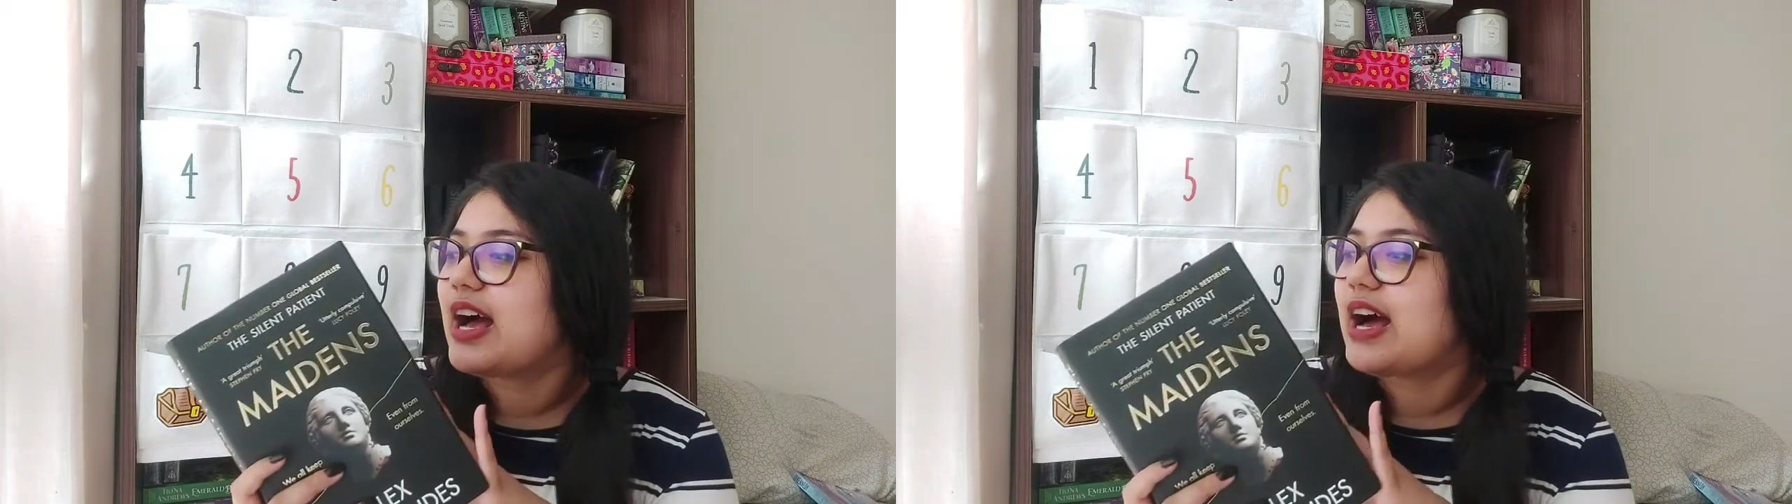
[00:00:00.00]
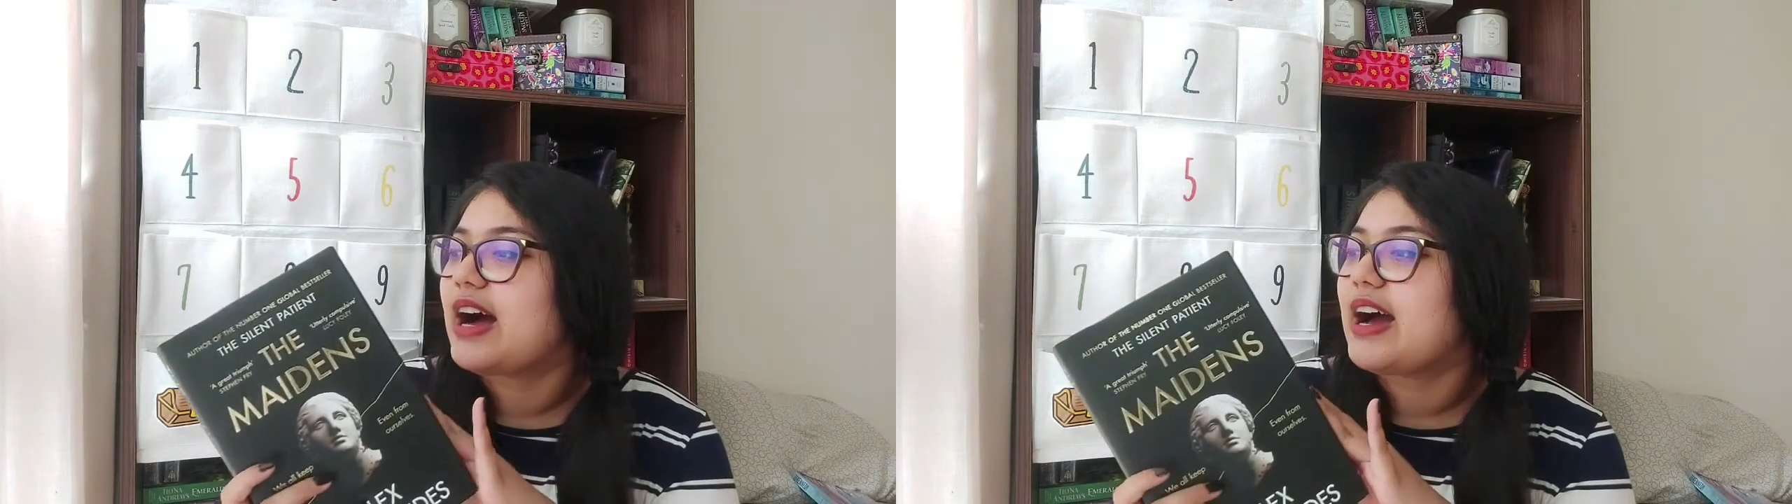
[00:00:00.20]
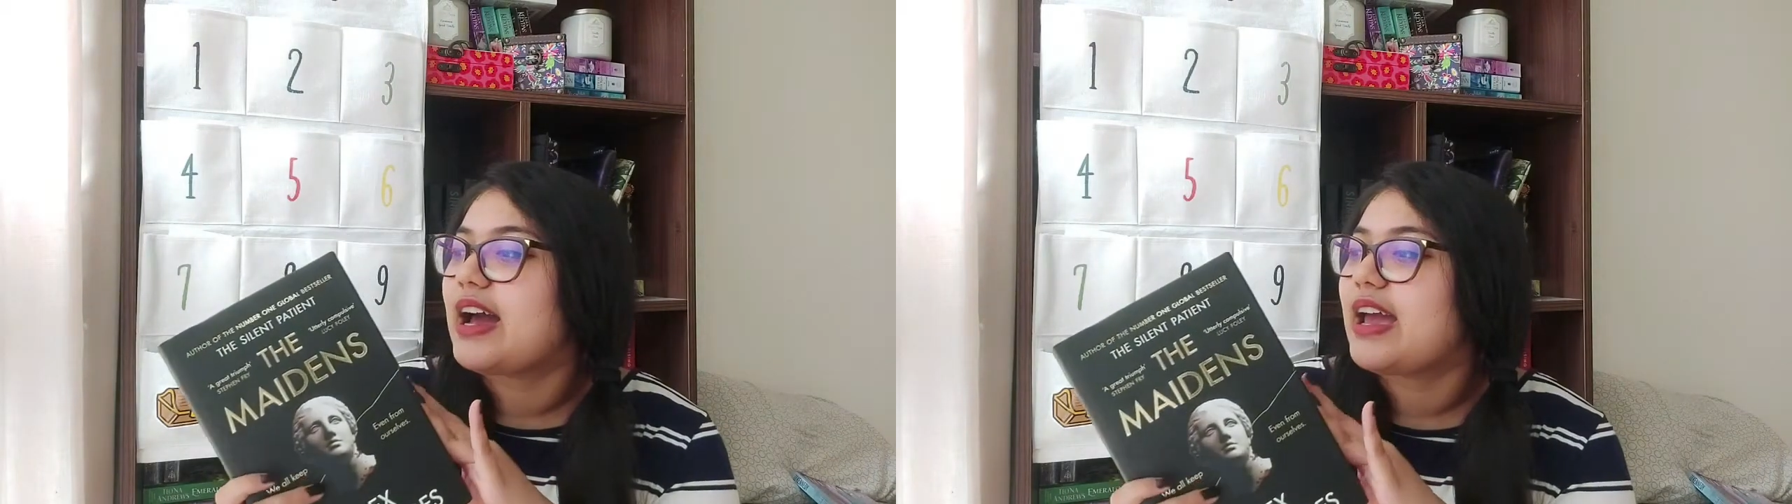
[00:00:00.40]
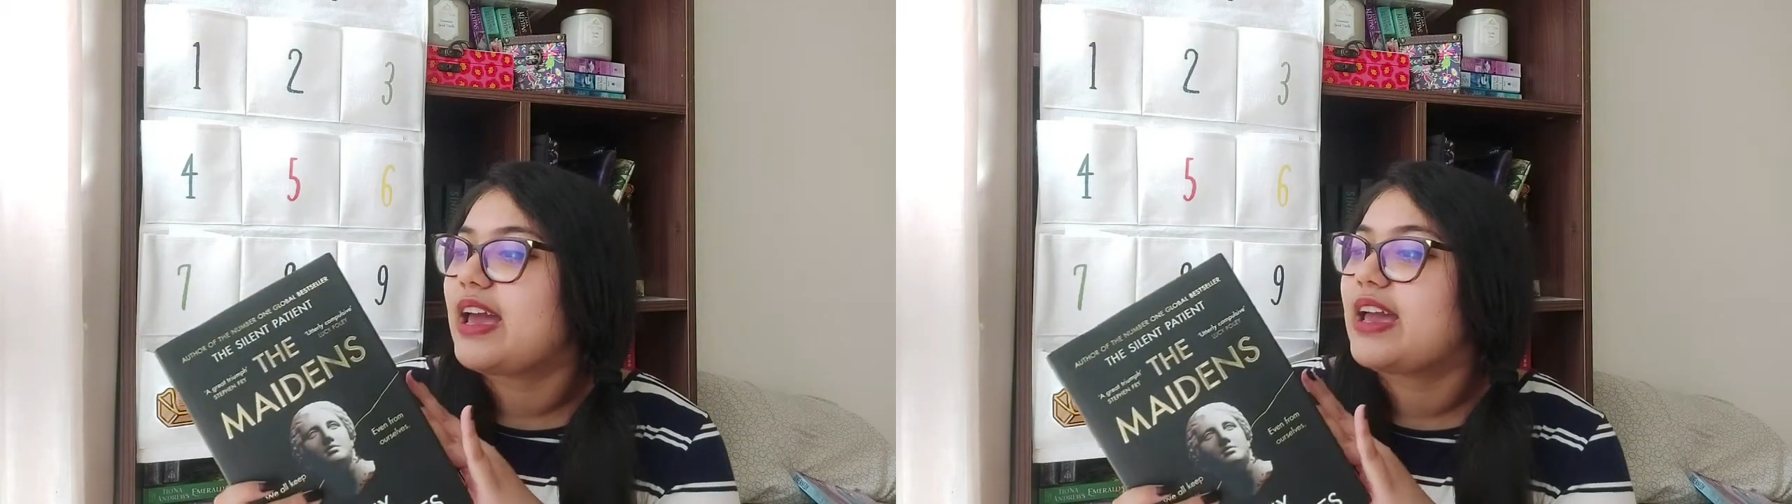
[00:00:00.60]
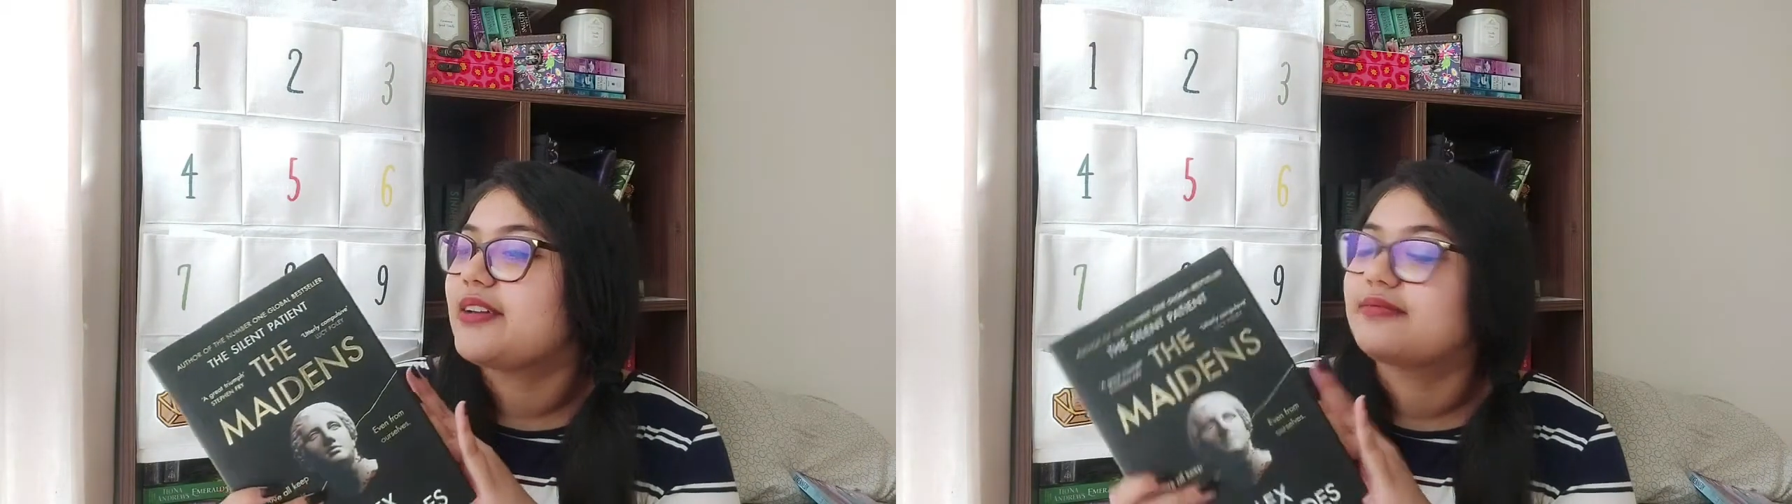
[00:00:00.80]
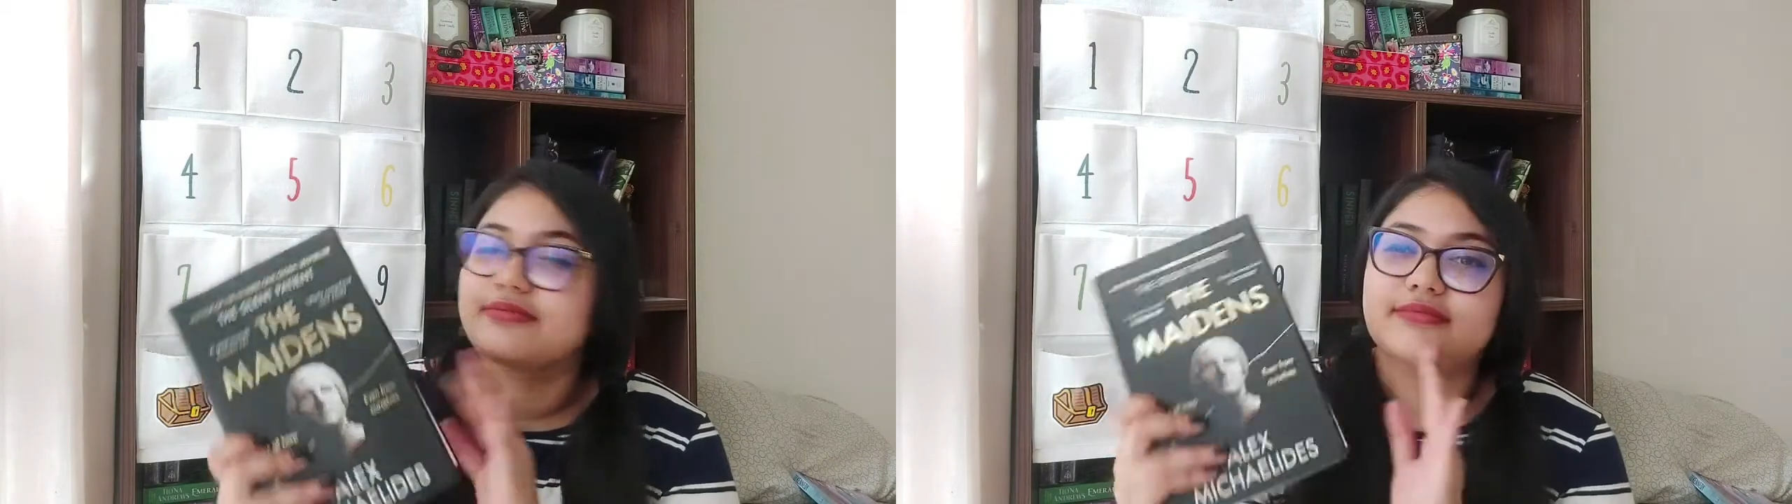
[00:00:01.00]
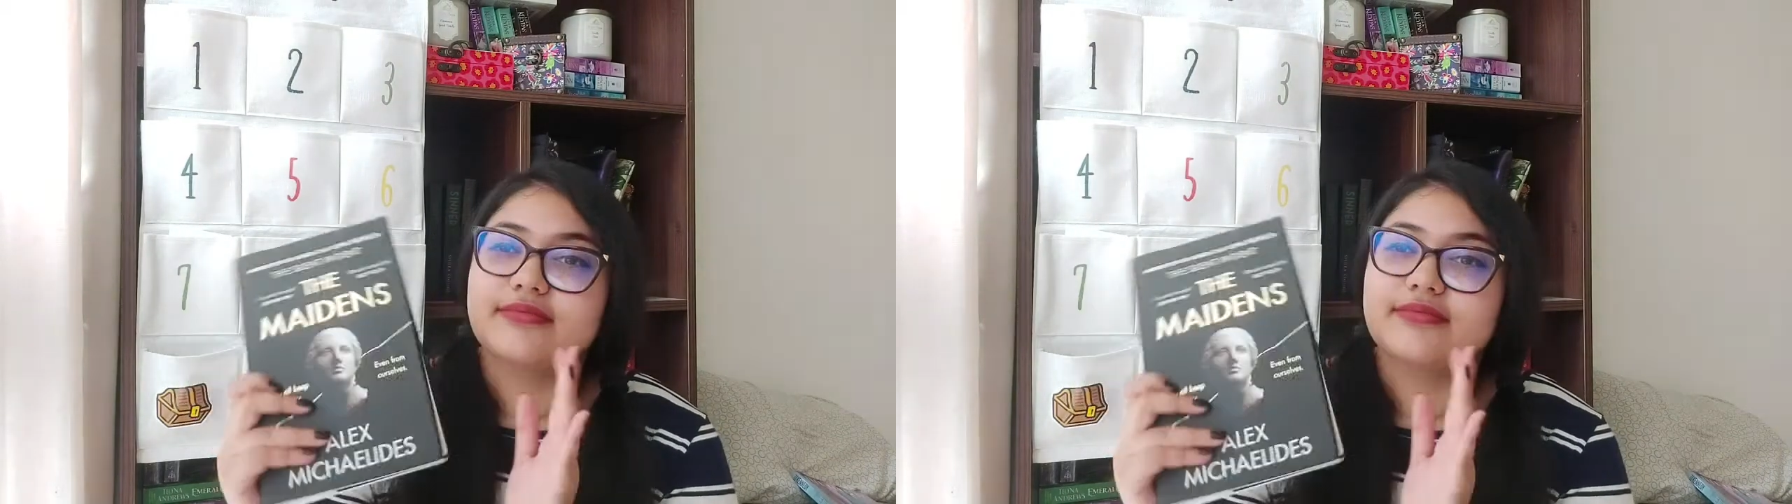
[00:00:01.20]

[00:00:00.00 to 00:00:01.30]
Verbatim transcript: I